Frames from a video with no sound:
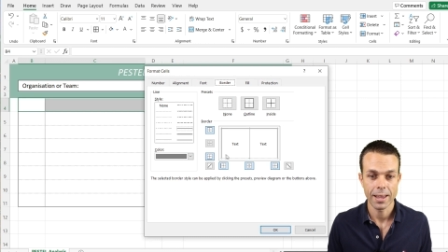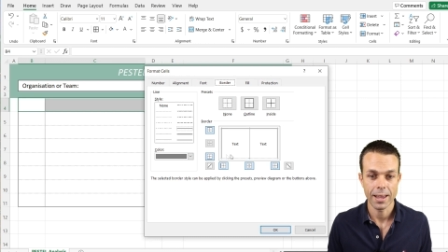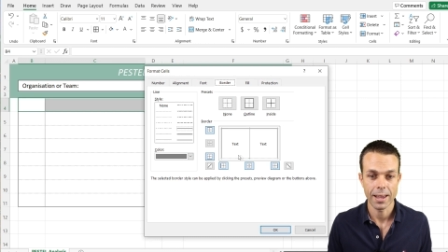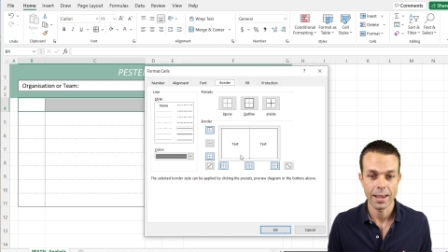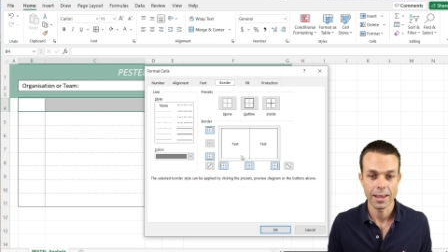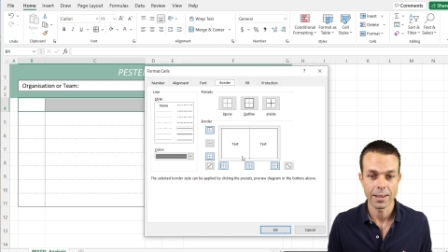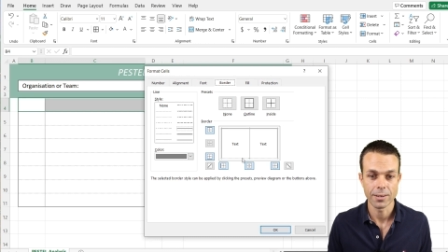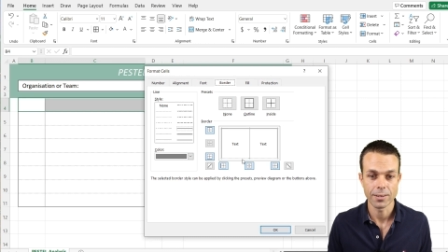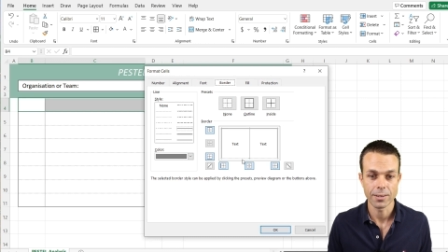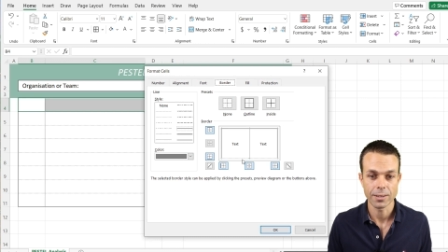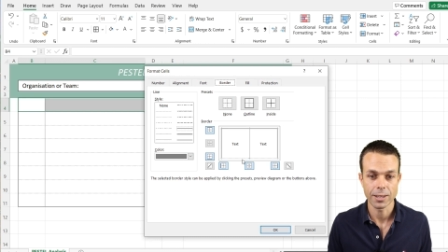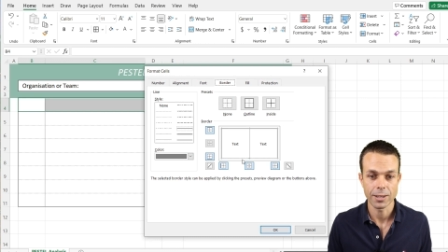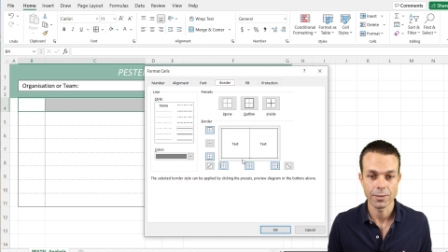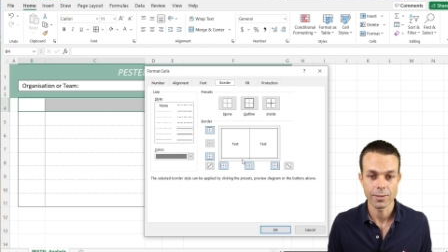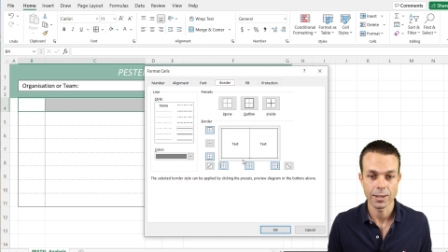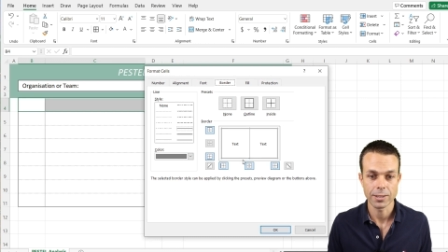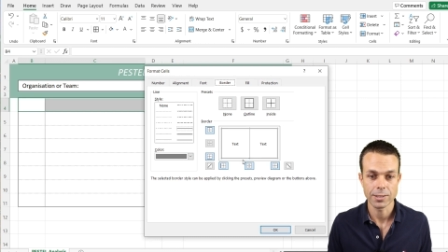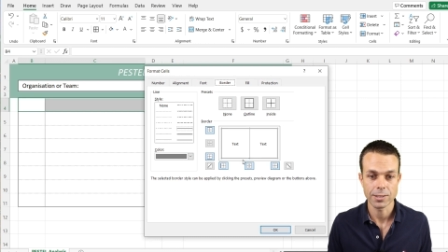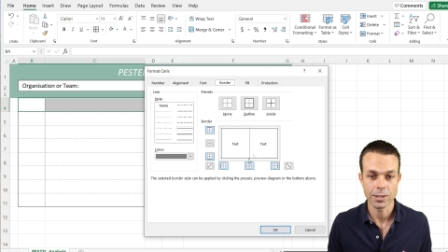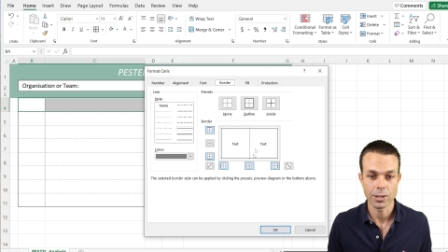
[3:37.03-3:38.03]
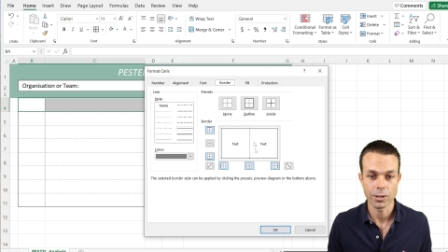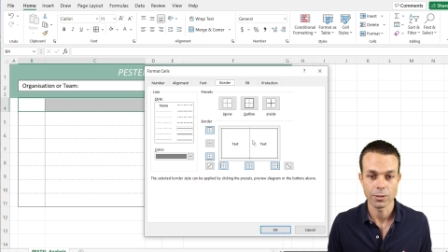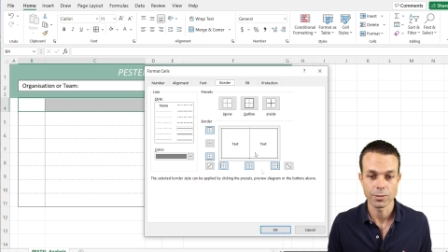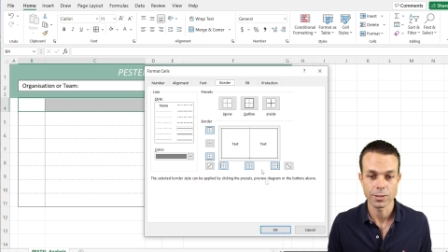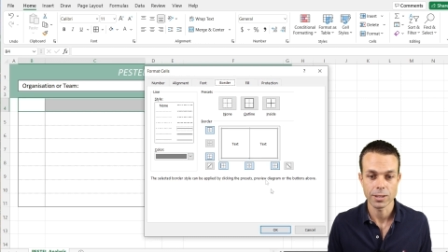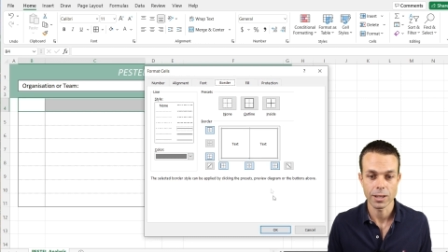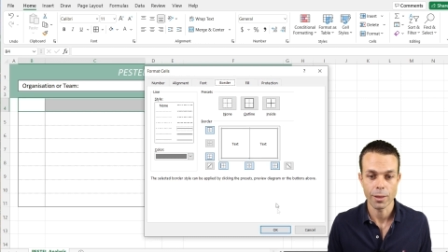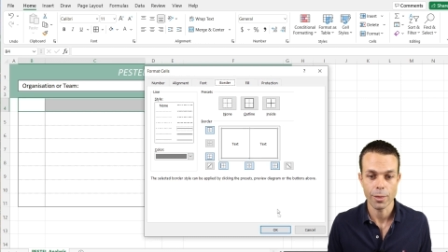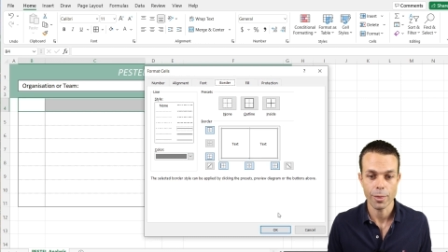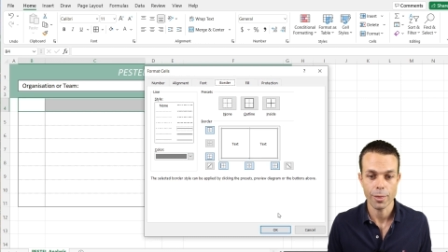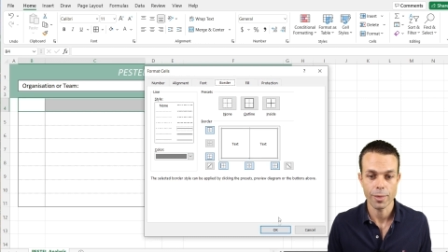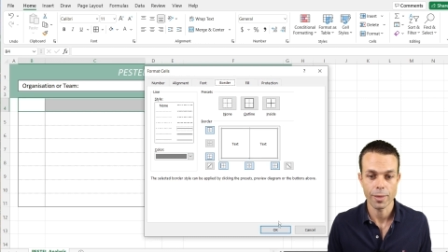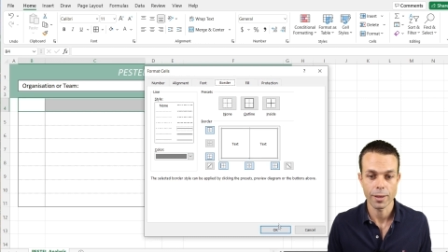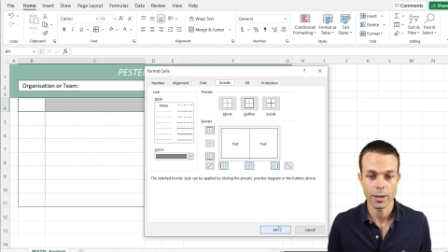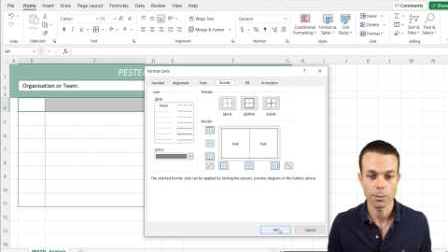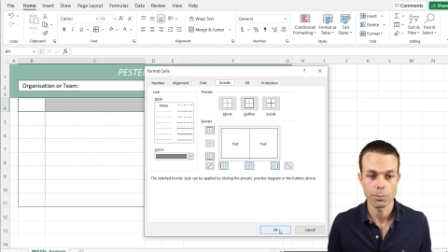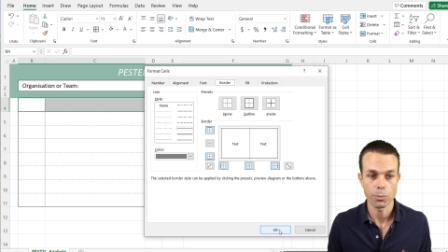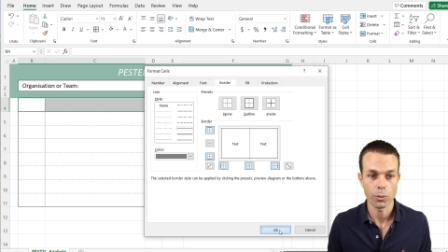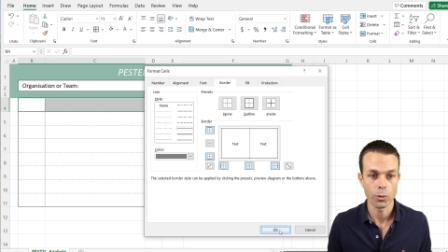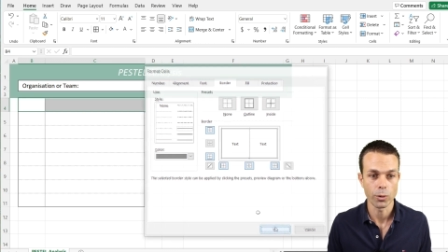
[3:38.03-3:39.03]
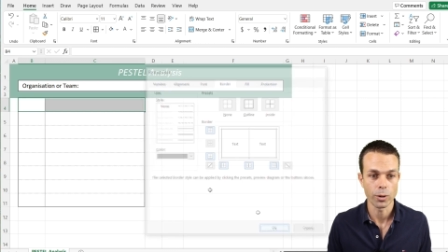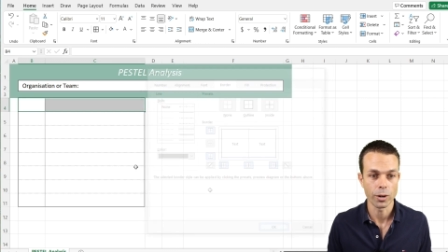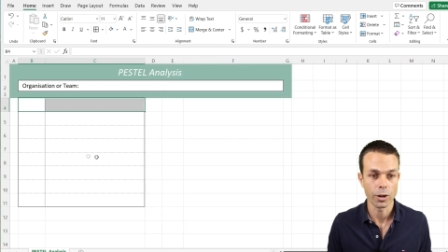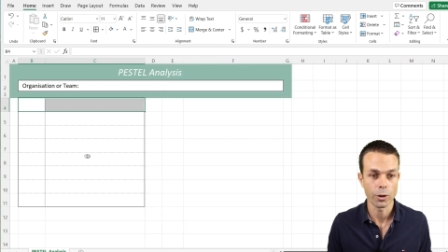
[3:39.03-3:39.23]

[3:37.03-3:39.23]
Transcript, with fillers: and give ourselves a thick border